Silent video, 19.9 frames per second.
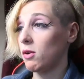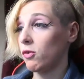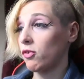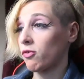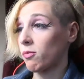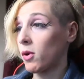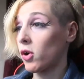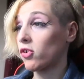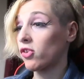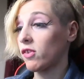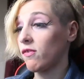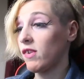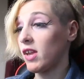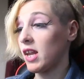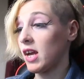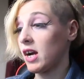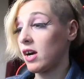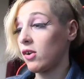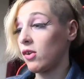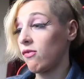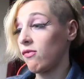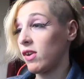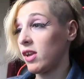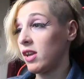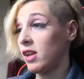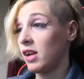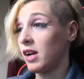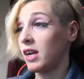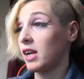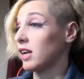it was most of it out of
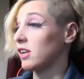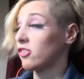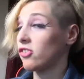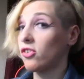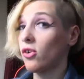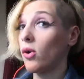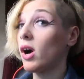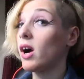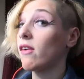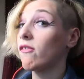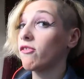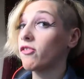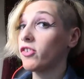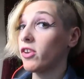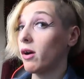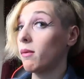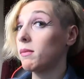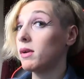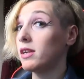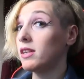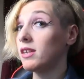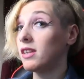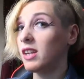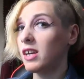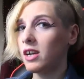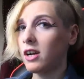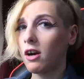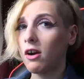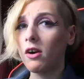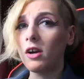it. Like, I still have some in
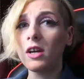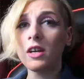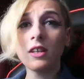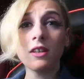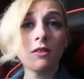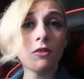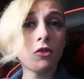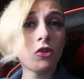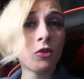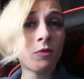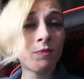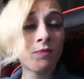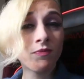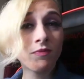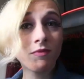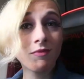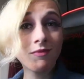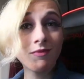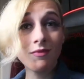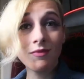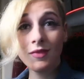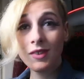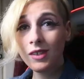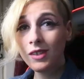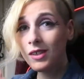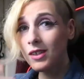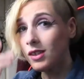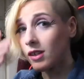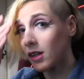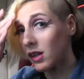there,
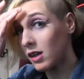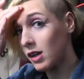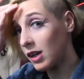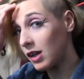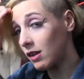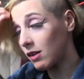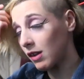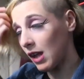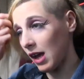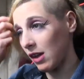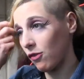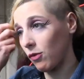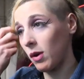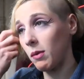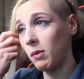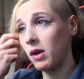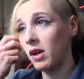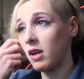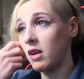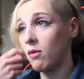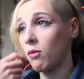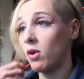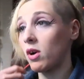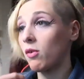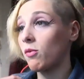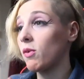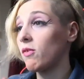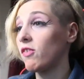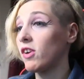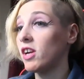and that's what we're gonna
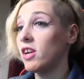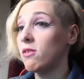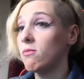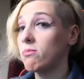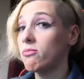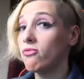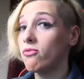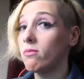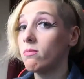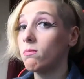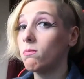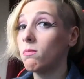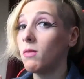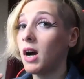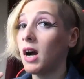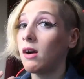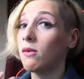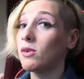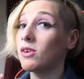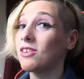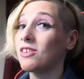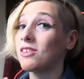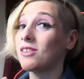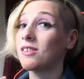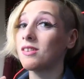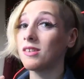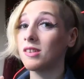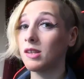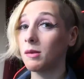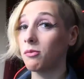work with. I was
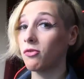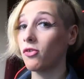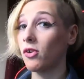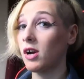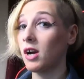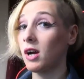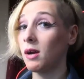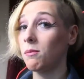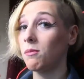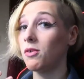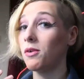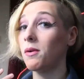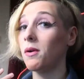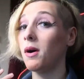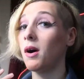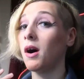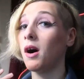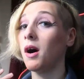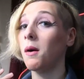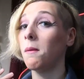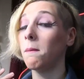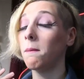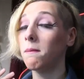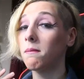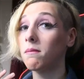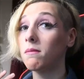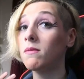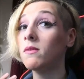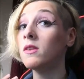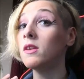subscribed,
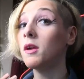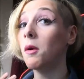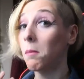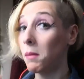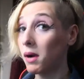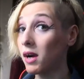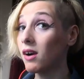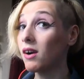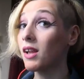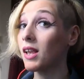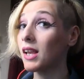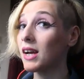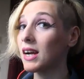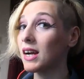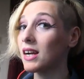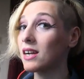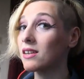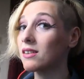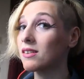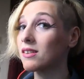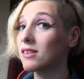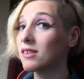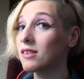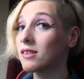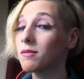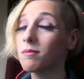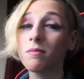Miralax.